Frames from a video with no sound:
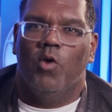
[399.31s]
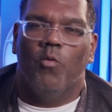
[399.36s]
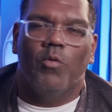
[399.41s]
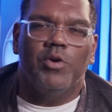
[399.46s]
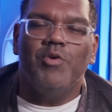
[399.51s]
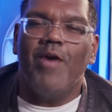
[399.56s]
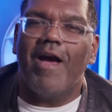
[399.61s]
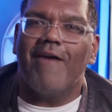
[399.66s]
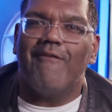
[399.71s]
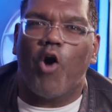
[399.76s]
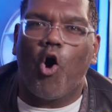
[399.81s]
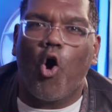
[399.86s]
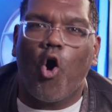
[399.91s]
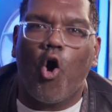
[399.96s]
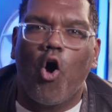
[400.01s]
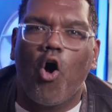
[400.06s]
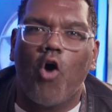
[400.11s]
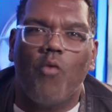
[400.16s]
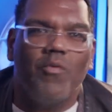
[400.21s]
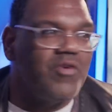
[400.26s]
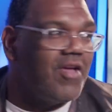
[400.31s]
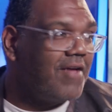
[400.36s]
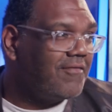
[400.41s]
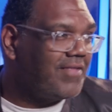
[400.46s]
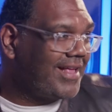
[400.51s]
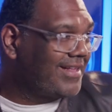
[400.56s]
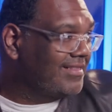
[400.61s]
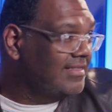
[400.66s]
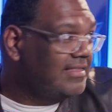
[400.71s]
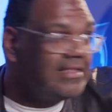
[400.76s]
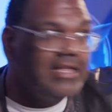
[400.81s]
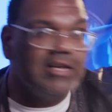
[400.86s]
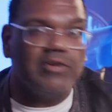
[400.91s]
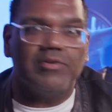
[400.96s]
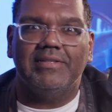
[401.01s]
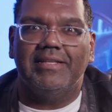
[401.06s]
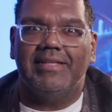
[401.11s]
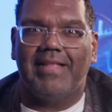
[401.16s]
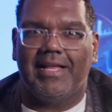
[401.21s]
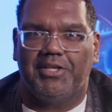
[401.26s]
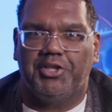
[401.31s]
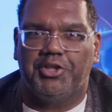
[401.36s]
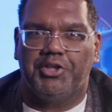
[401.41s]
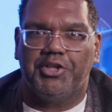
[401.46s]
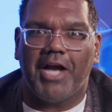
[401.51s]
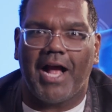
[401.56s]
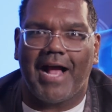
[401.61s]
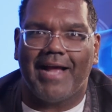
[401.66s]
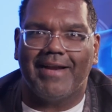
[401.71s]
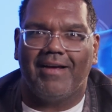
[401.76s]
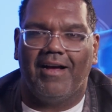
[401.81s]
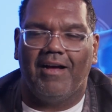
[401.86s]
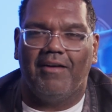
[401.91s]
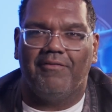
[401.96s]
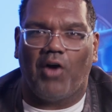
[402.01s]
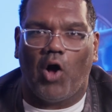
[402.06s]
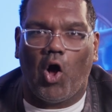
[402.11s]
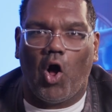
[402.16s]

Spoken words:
When you have literally that shot of